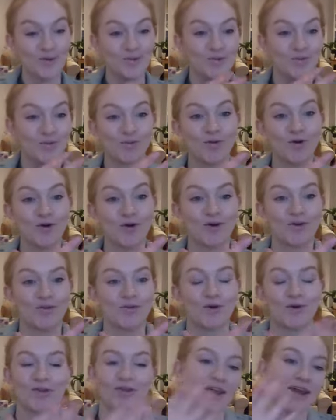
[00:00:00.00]

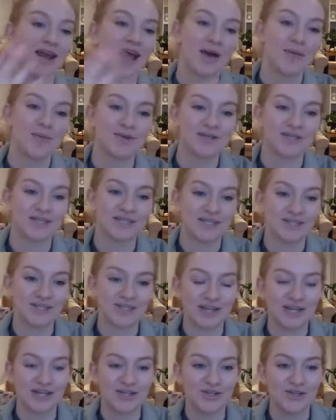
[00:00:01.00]
what then happens
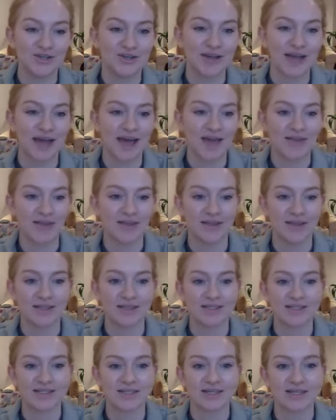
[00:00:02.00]
is you get
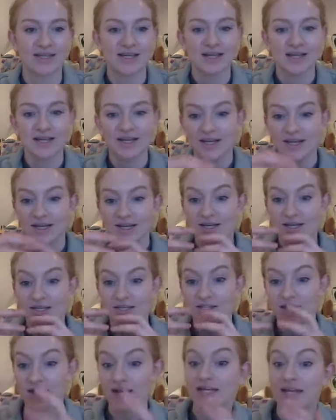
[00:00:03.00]
this
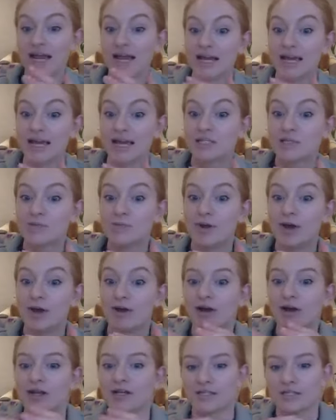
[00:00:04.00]
psychedelic
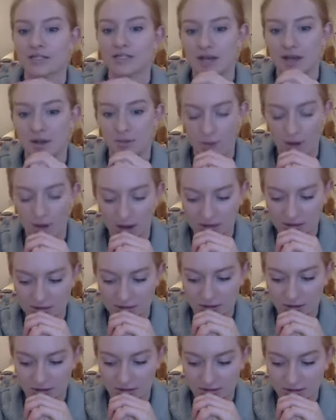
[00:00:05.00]
experience, you know, it works
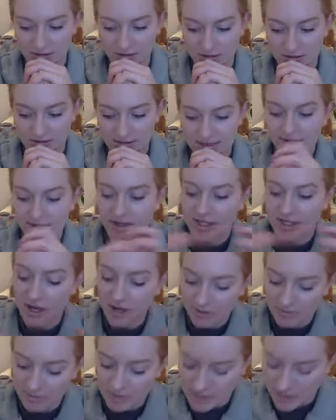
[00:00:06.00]
on
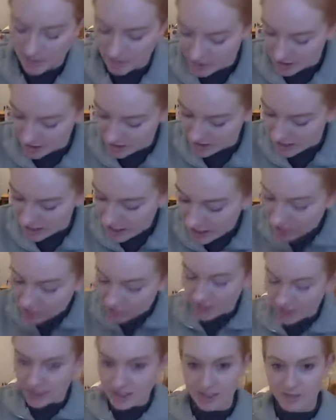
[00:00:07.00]
serotonin receptors,
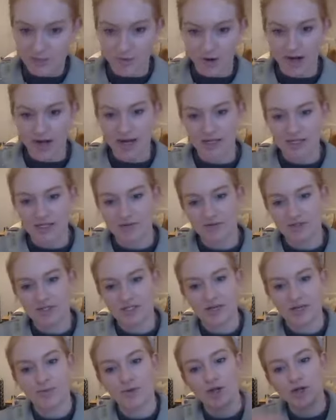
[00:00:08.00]
increases brain
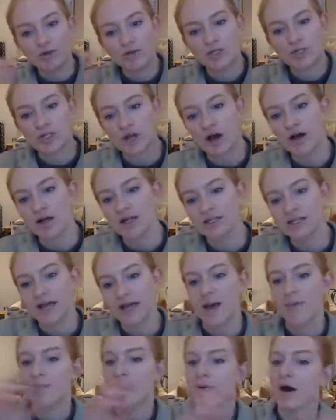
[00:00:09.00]
activity, but you start to
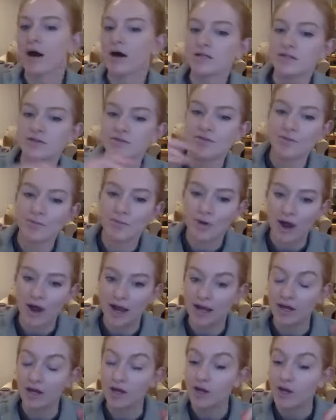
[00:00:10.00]
get parts of the
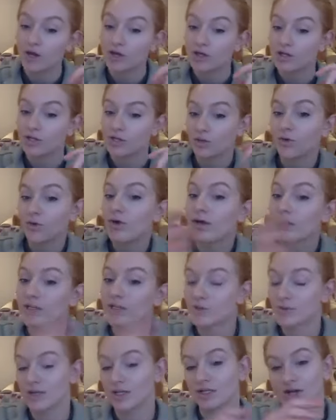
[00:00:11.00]
brain talking
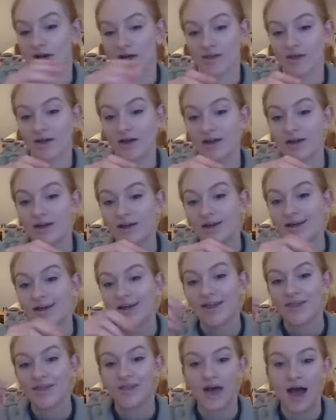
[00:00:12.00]
to each other
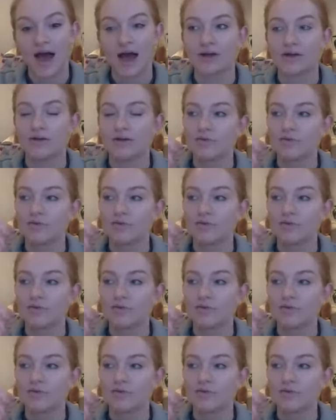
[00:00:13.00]
that